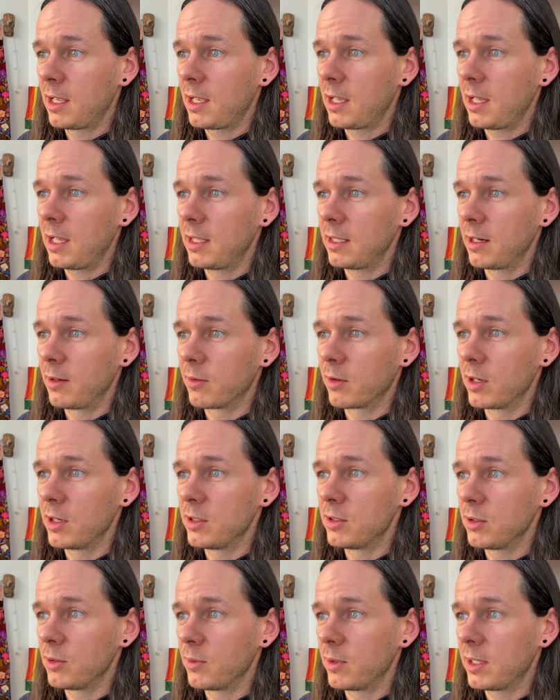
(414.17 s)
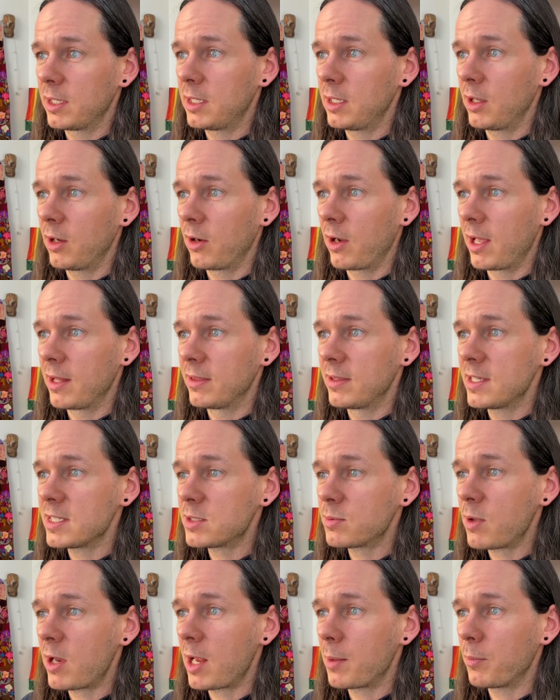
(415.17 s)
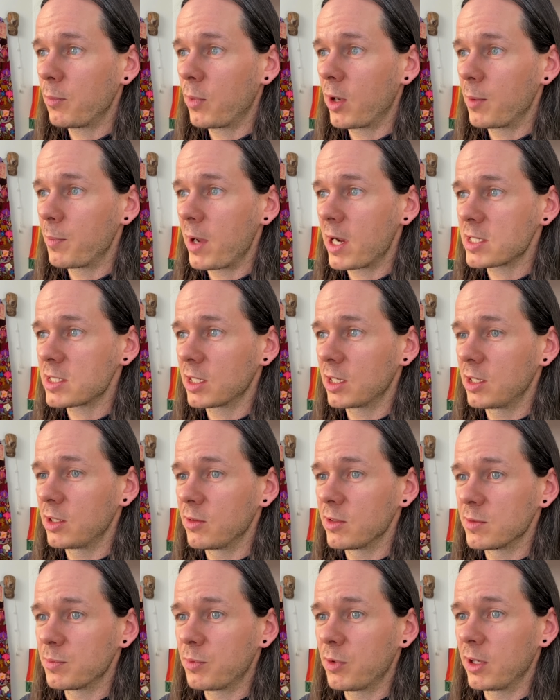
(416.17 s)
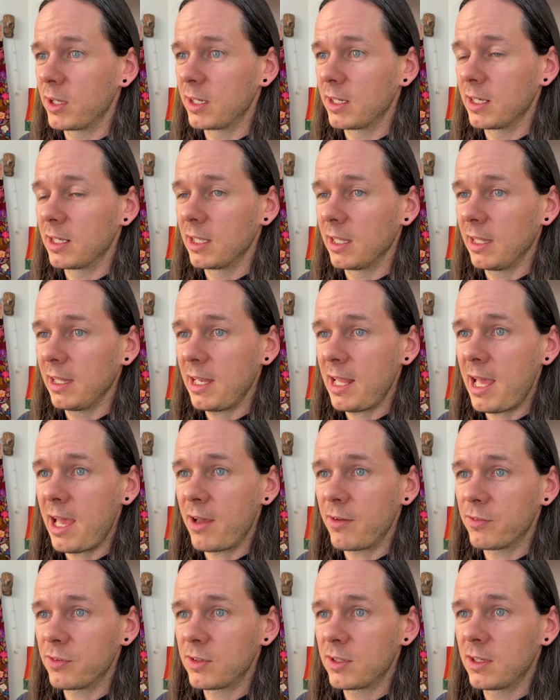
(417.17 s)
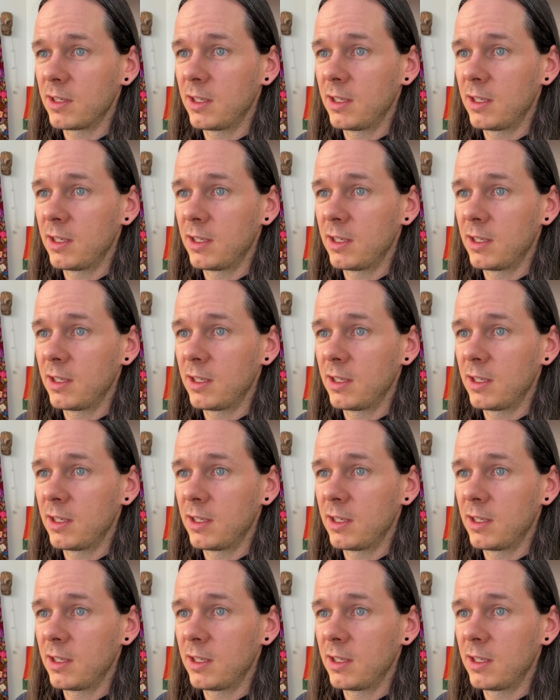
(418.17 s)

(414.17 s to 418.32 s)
and I'm going to do it here. And this one, what I'm actually going to do is put it left.